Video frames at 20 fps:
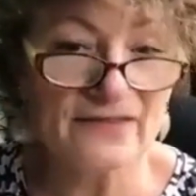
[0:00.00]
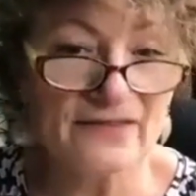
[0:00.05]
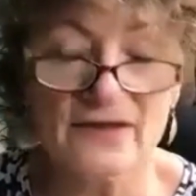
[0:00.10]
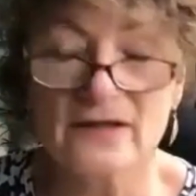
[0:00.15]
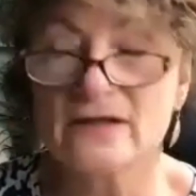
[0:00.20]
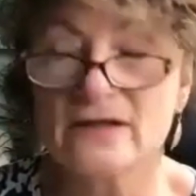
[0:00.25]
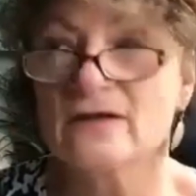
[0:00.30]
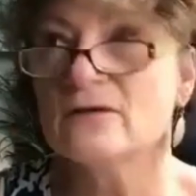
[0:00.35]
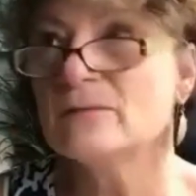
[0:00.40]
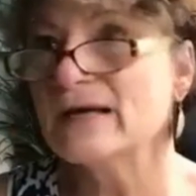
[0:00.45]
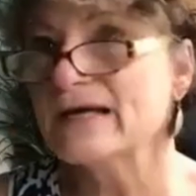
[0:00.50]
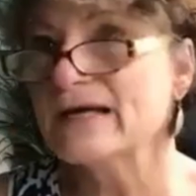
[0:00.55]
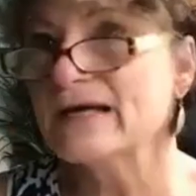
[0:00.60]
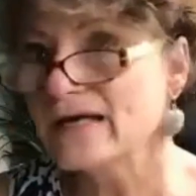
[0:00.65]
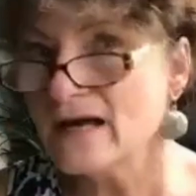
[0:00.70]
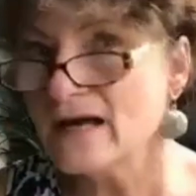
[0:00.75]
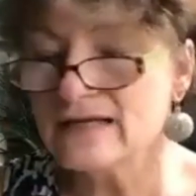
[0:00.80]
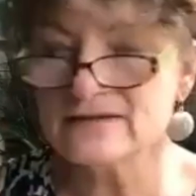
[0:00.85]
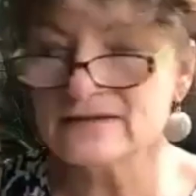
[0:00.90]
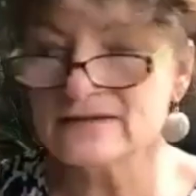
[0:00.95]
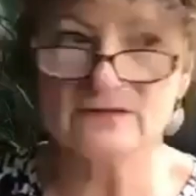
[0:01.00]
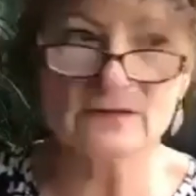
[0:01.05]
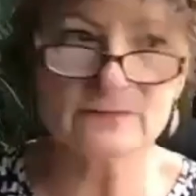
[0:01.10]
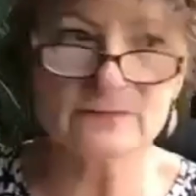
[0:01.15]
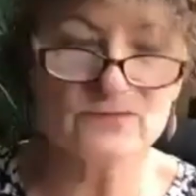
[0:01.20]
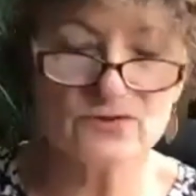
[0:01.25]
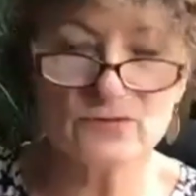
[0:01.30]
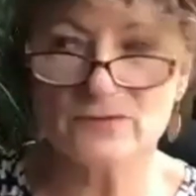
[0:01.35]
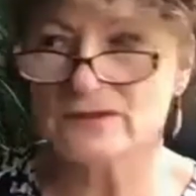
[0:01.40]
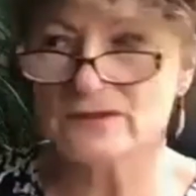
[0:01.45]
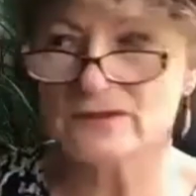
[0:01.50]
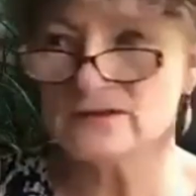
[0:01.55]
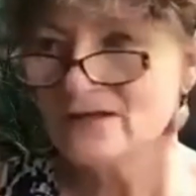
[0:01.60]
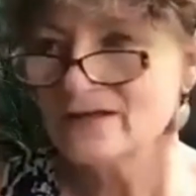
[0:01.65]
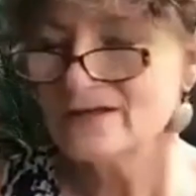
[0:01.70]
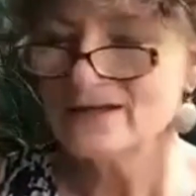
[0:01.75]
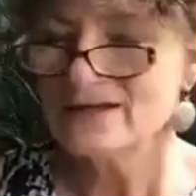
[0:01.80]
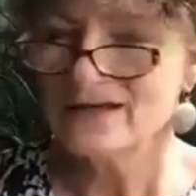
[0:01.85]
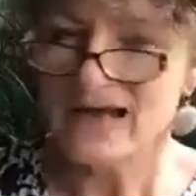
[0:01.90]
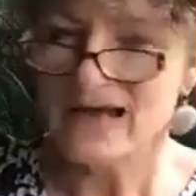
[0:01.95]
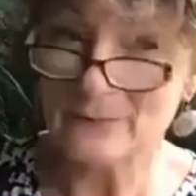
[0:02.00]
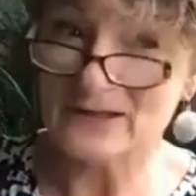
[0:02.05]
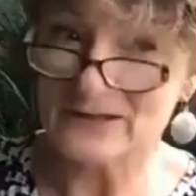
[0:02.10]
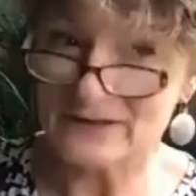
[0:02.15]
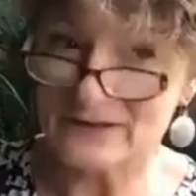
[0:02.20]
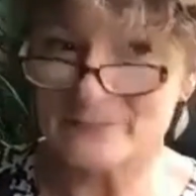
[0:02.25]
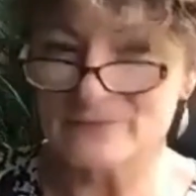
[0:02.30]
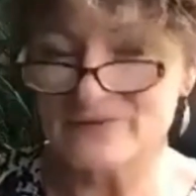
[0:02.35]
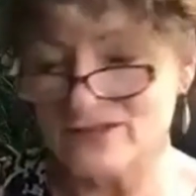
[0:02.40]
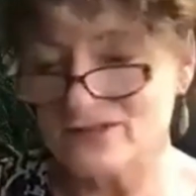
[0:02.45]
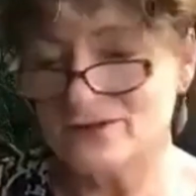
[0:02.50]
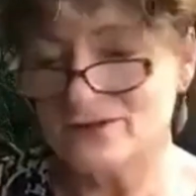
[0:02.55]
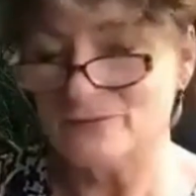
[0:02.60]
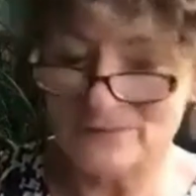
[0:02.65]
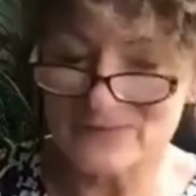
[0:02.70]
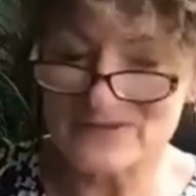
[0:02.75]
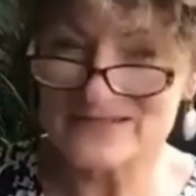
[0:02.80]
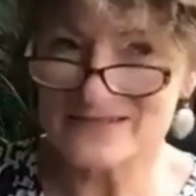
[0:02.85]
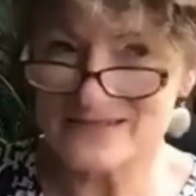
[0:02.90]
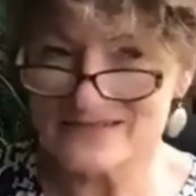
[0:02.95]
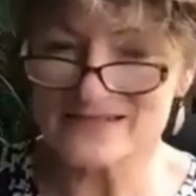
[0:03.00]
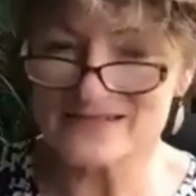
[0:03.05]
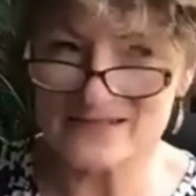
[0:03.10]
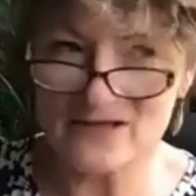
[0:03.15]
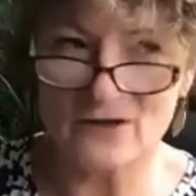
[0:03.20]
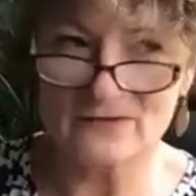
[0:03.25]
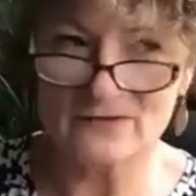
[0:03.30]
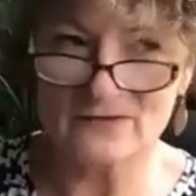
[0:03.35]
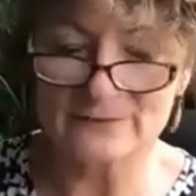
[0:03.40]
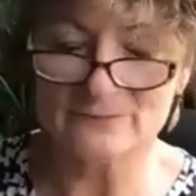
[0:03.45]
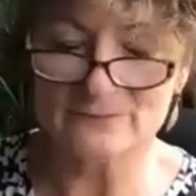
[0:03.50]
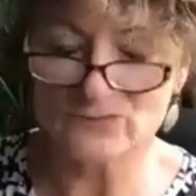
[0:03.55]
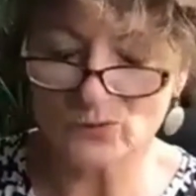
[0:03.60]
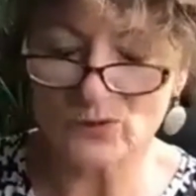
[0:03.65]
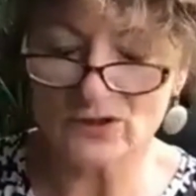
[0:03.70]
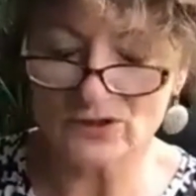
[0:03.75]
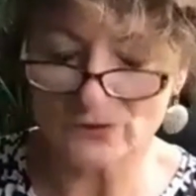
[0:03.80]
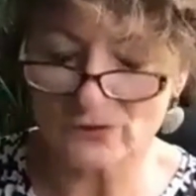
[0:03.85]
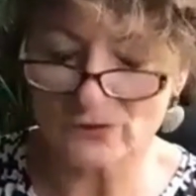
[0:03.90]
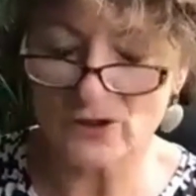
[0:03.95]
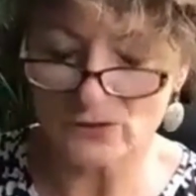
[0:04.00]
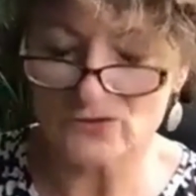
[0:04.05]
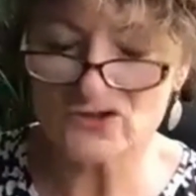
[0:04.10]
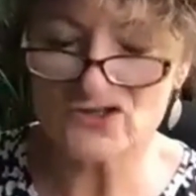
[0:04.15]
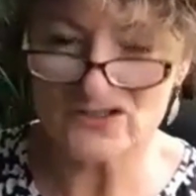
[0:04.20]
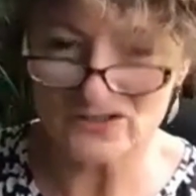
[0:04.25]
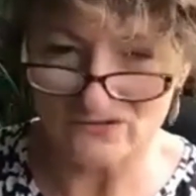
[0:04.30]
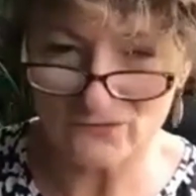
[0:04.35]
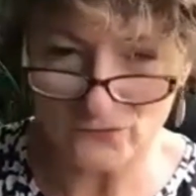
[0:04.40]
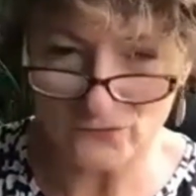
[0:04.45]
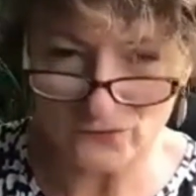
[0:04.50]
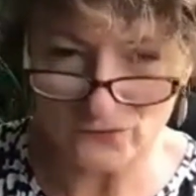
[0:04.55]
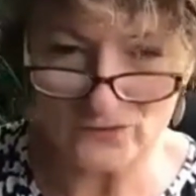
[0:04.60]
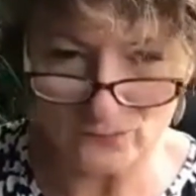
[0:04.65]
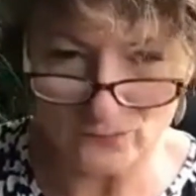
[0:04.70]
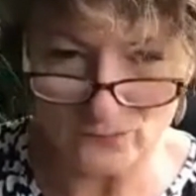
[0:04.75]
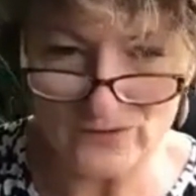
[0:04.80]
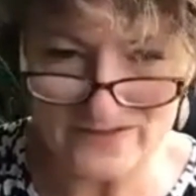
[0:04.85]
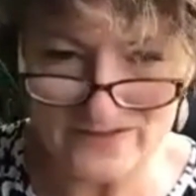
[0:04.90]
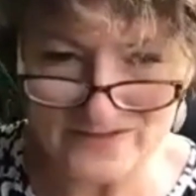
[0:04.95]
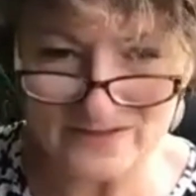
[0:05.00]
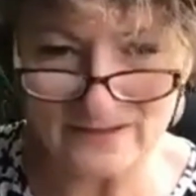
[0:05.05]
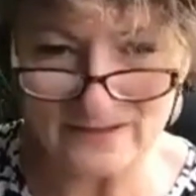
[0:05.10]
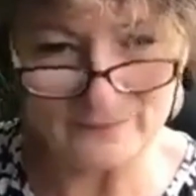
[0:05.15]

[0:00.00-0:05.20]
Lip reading: I thought, oh my God, my business is called Limb Dweller Coaching for good reason.